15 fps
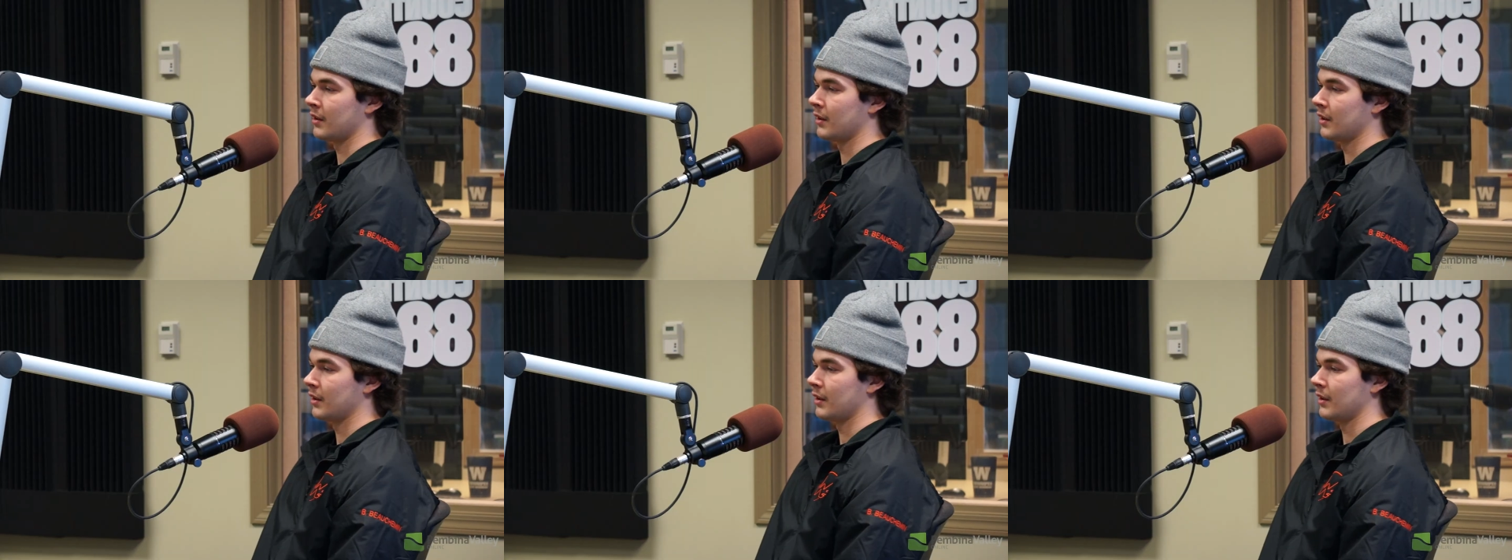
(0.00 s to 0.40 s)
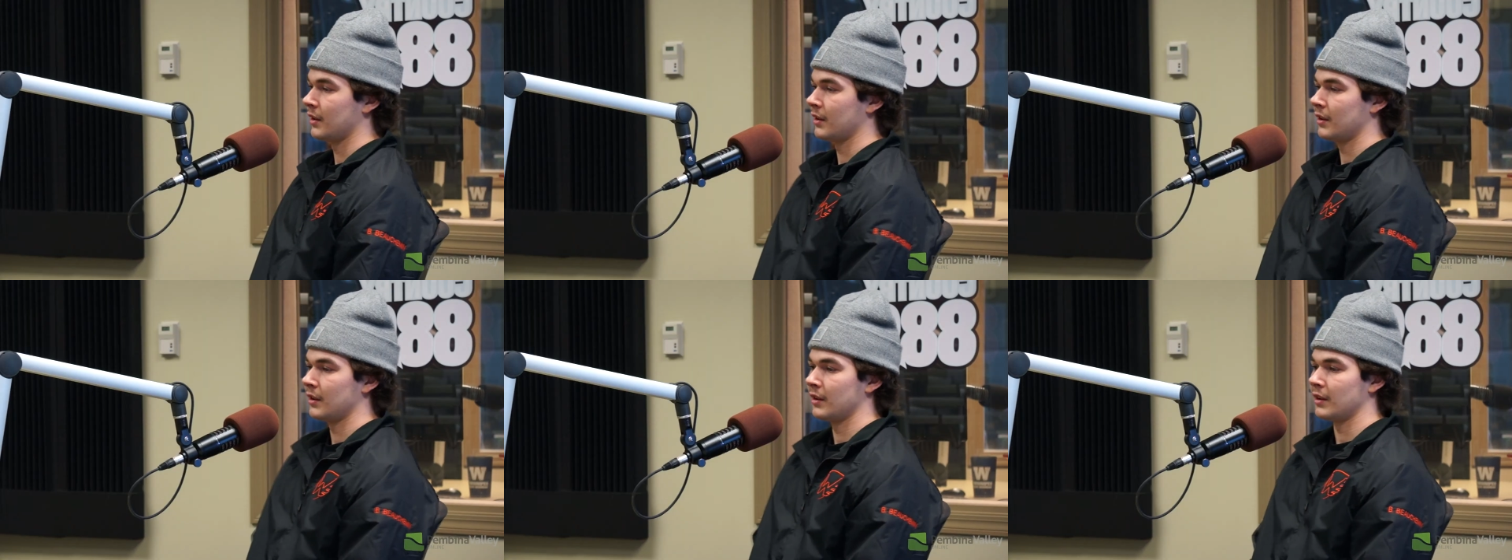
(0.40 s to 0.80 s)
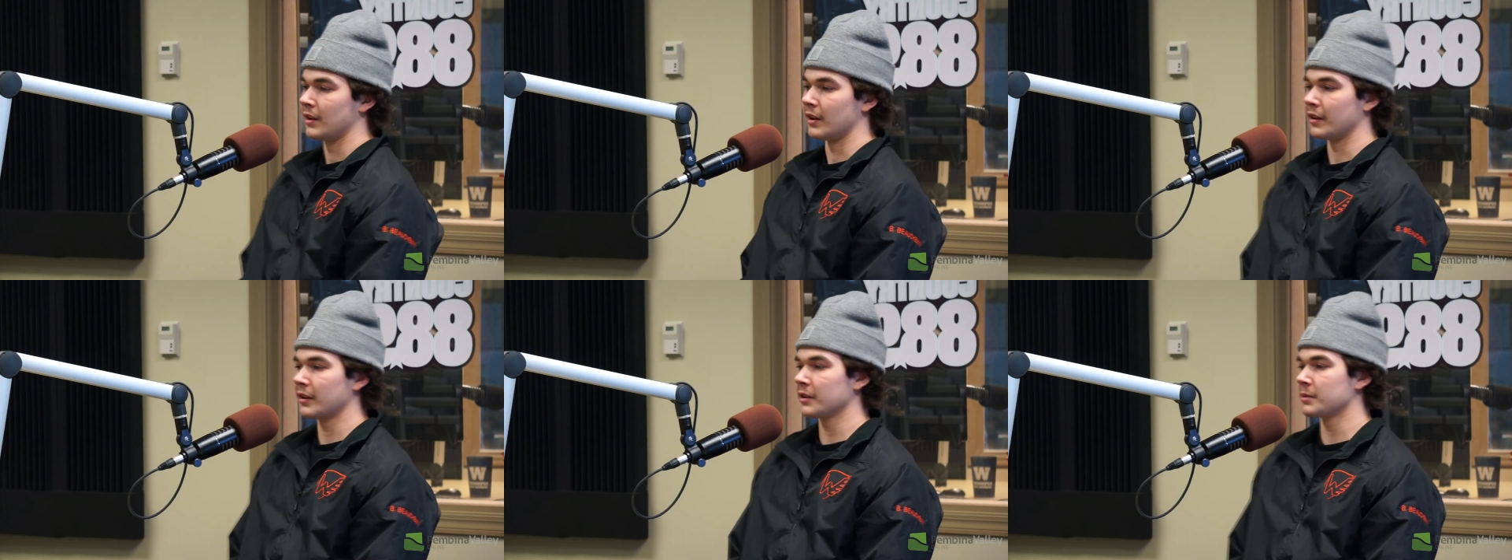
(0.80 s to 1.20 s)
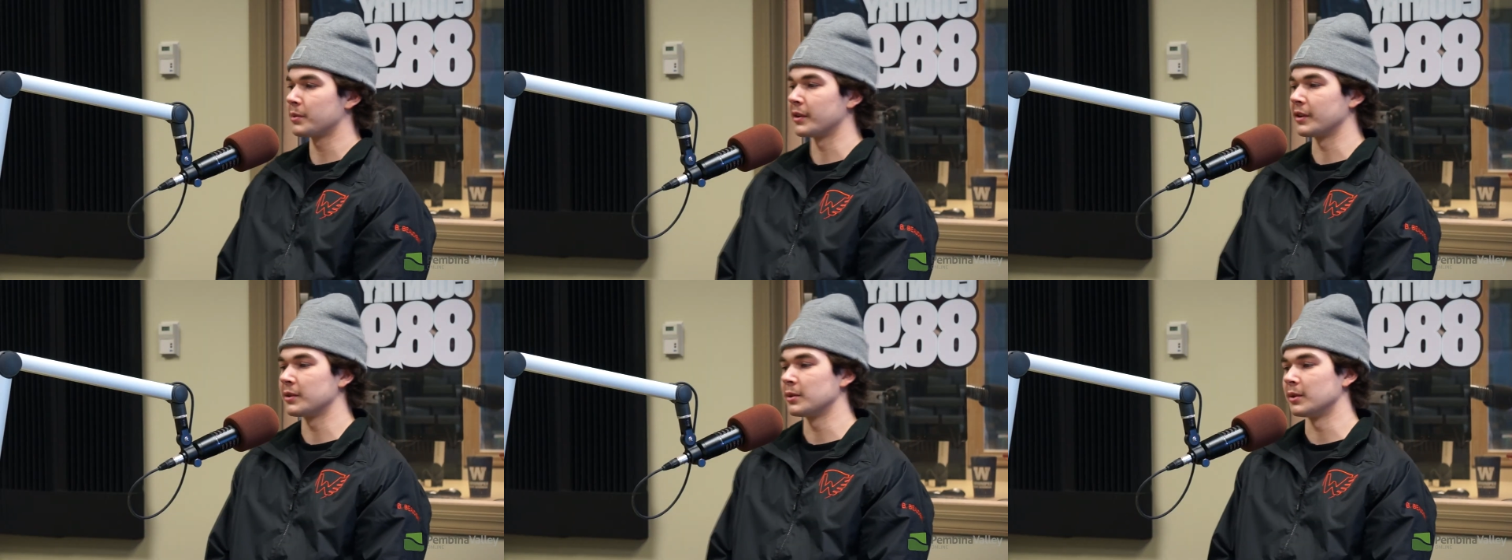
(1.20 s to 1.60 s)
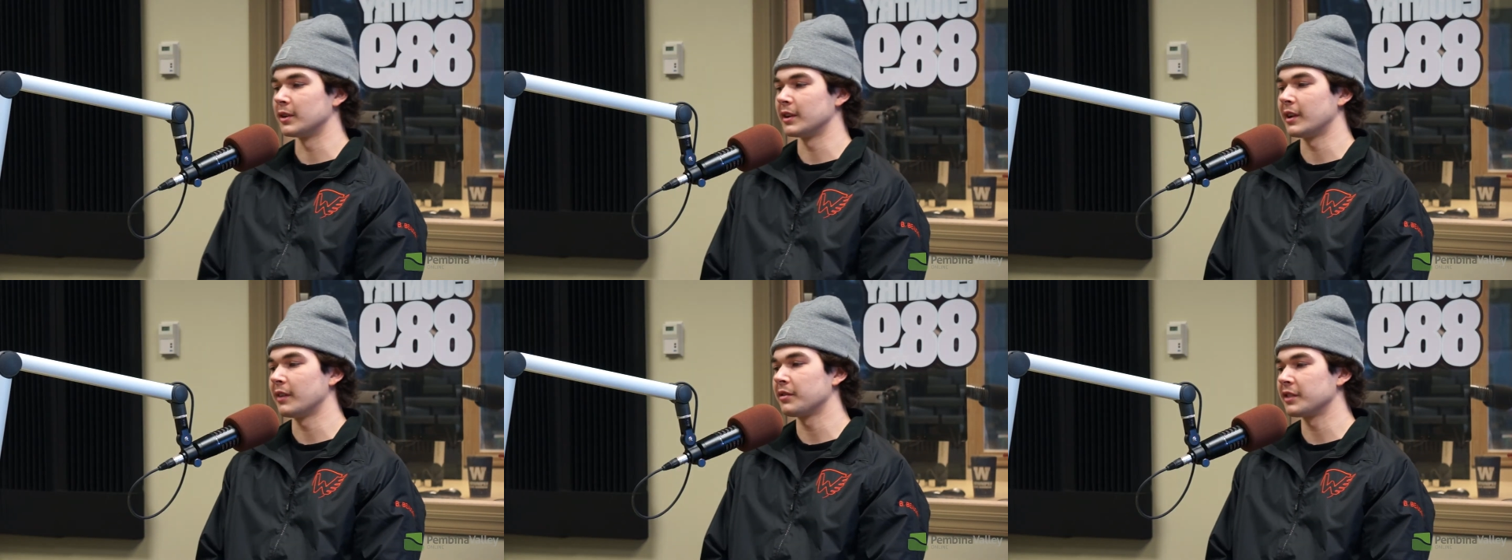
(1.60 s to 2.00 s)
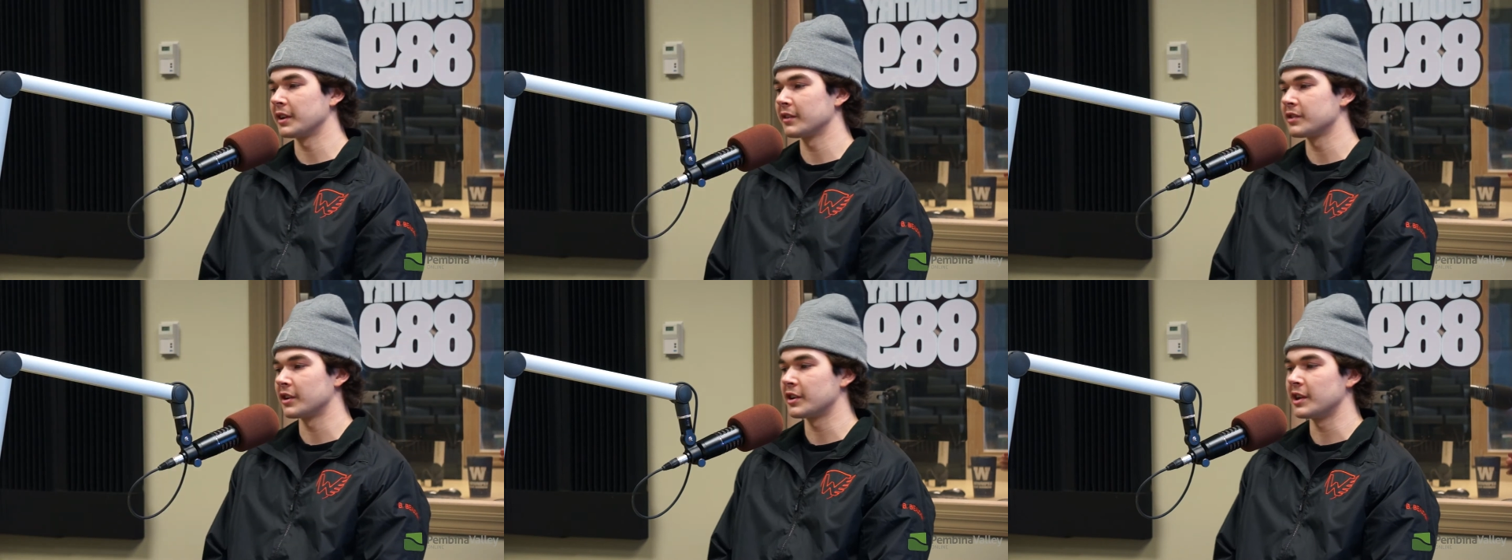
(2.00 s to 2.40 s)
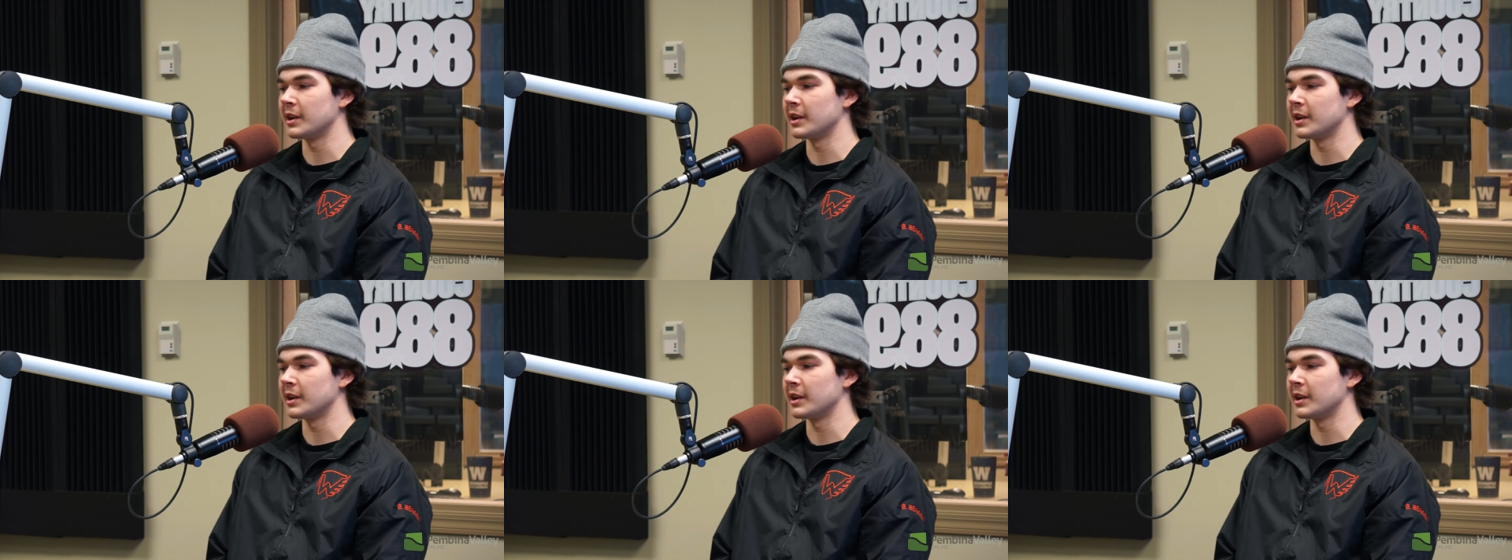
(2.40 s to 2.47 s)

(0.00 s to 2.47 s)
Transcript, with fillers: for the team? I think it's pretty cool. It definitely gives our